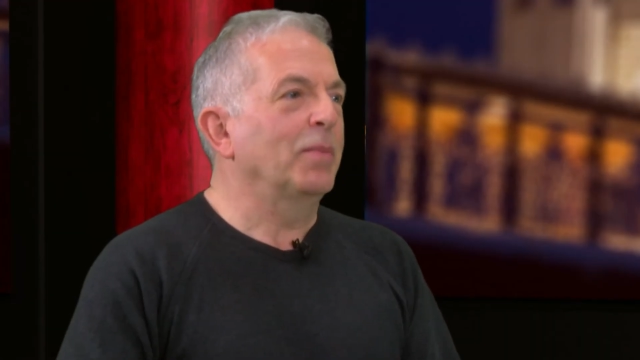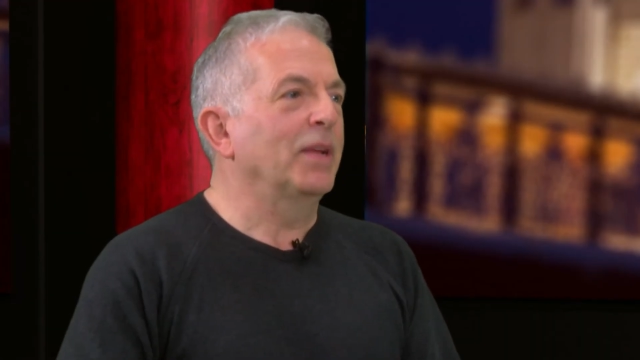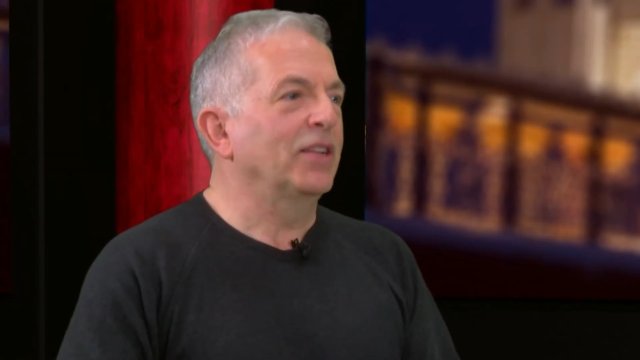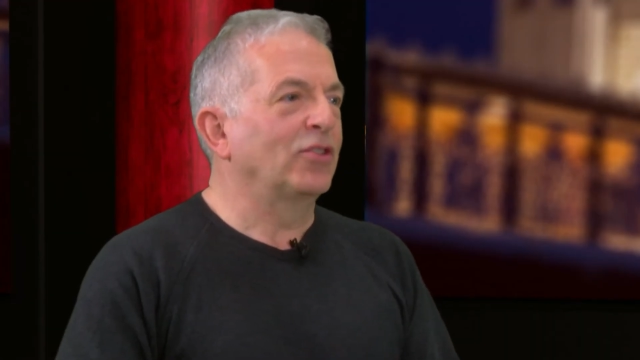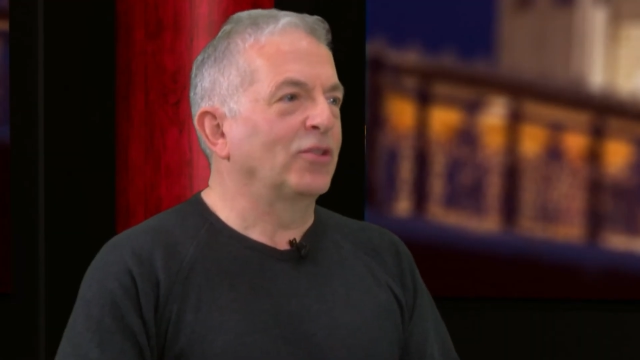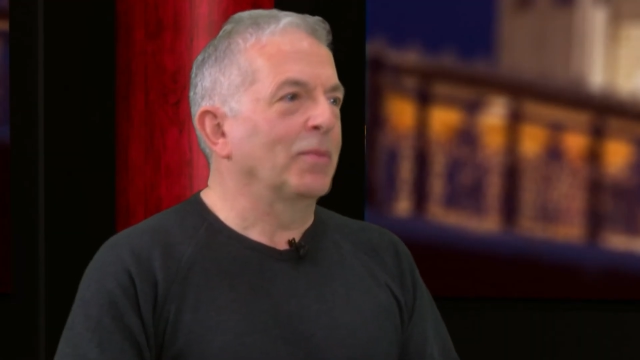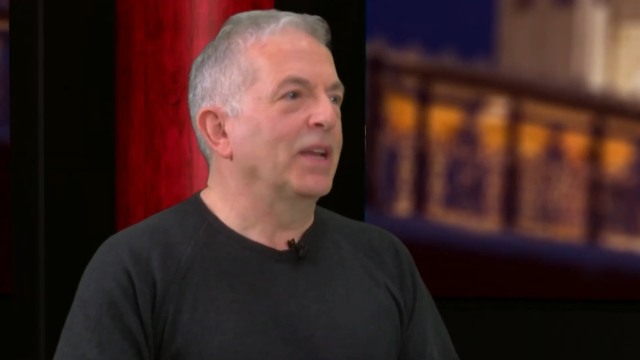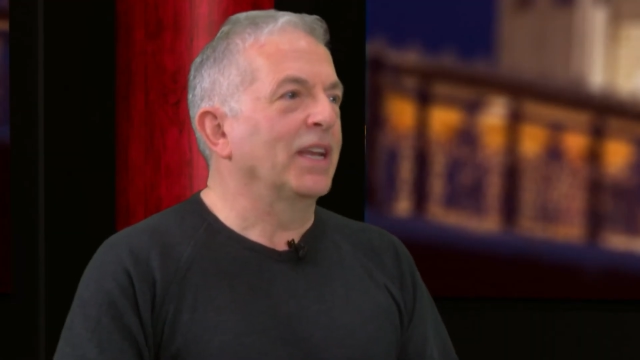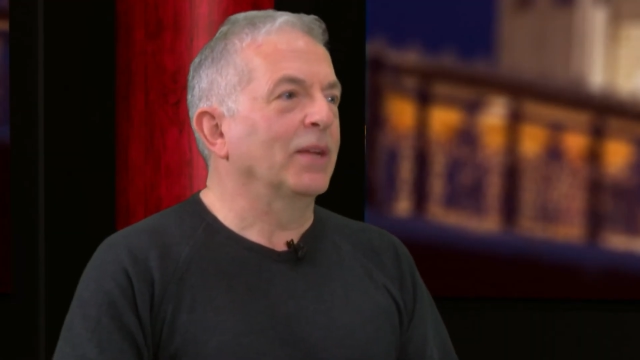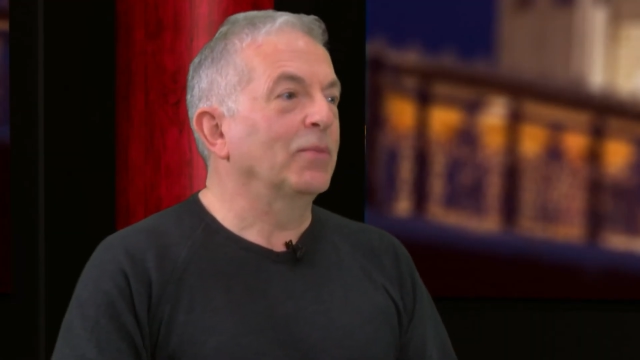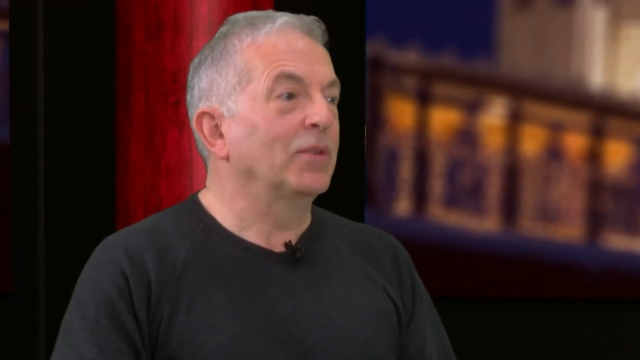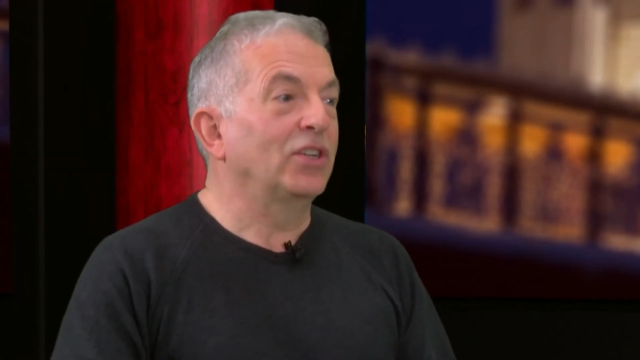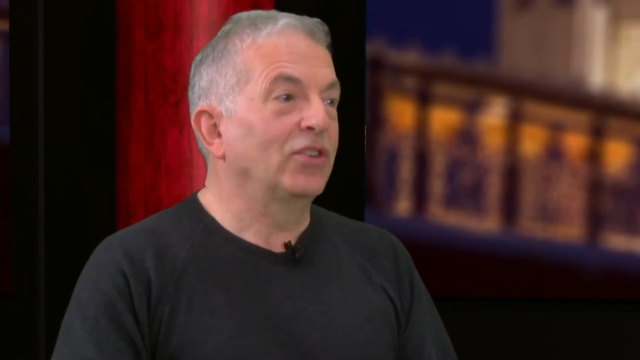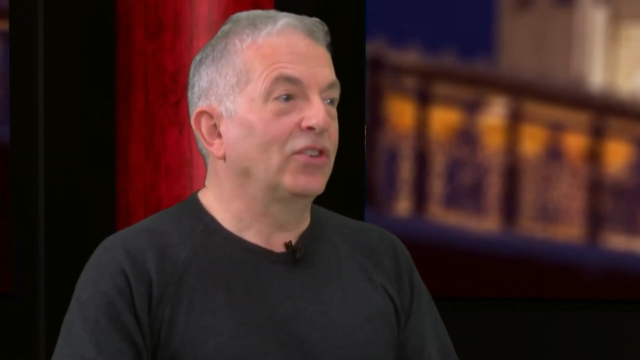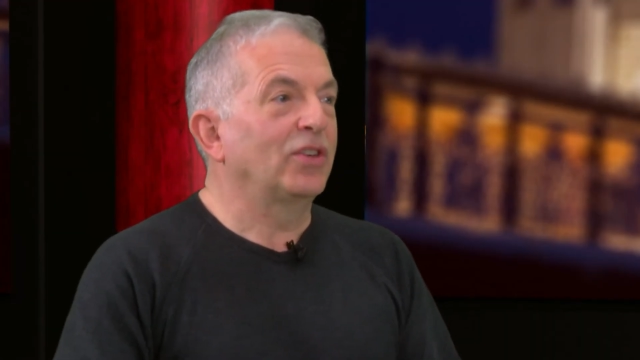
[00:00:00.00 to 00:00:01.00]
beats a minute,
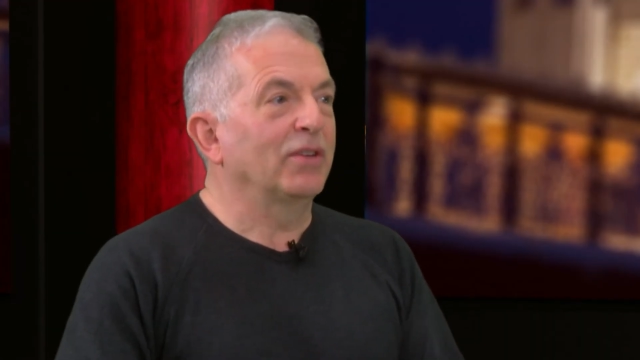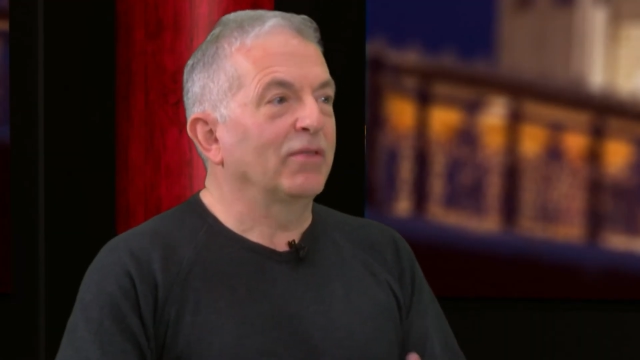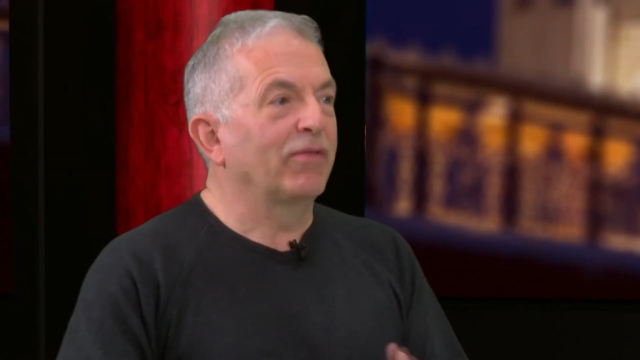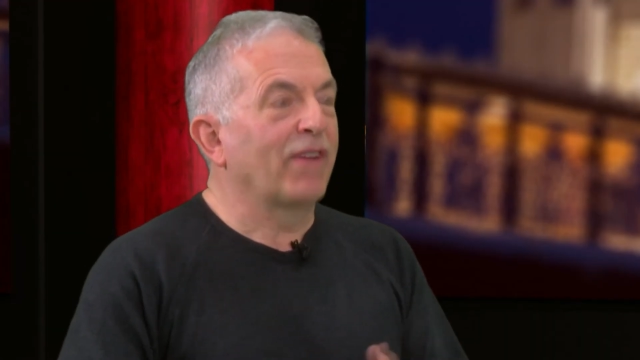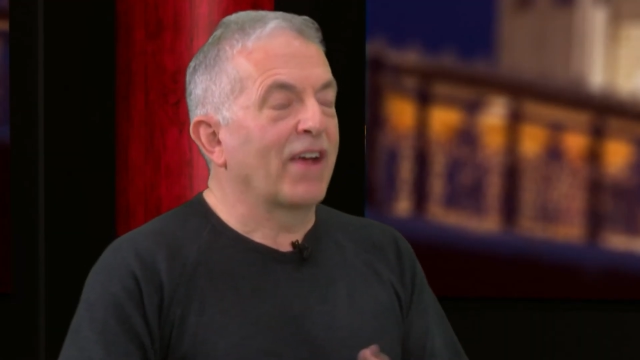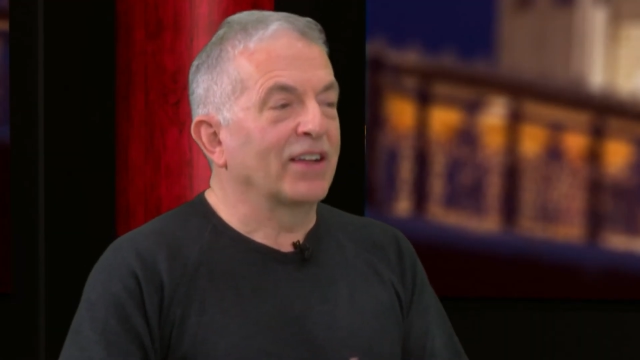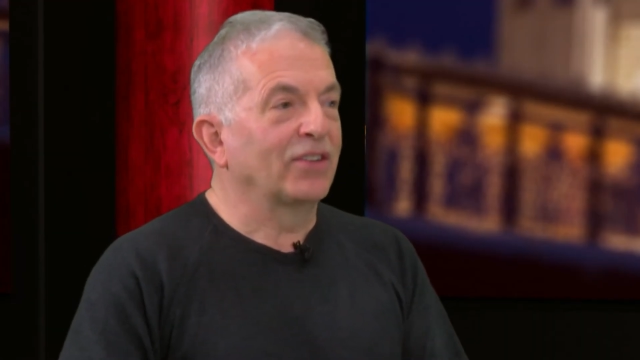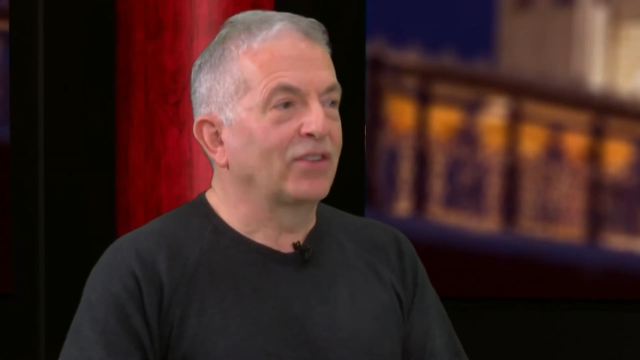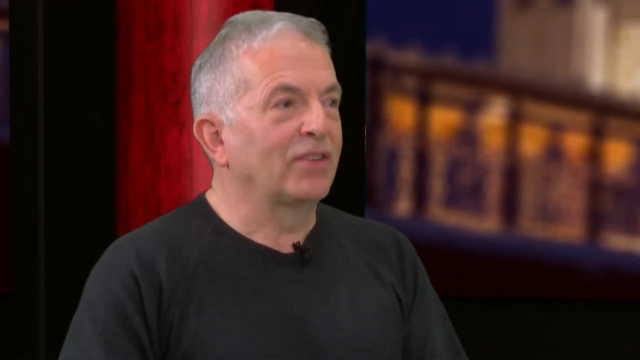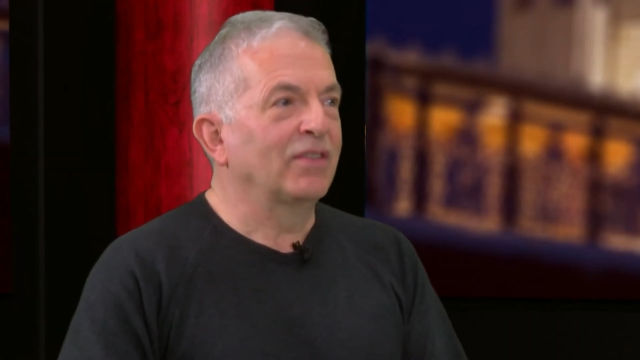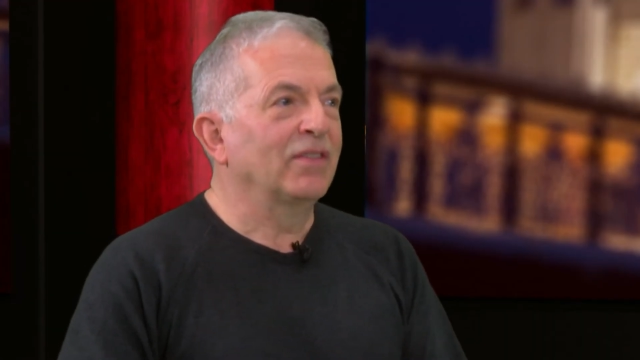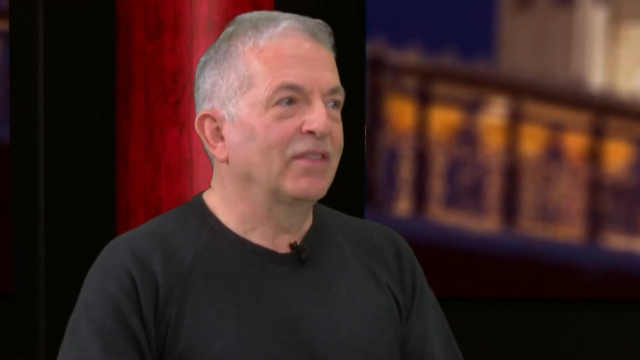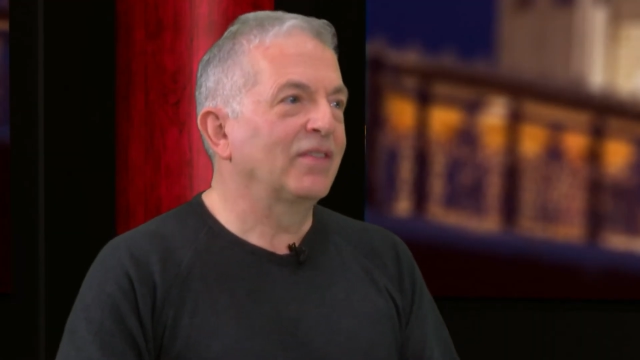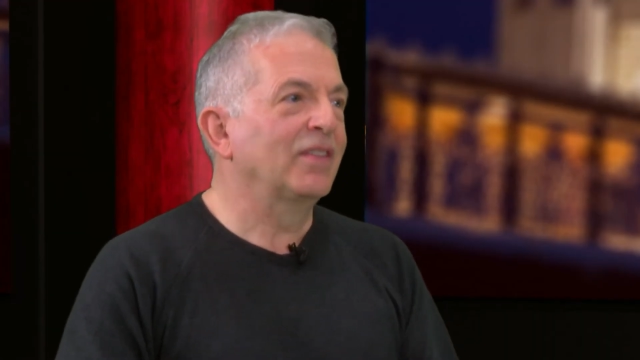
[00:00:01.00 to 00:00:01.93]
which is too fast,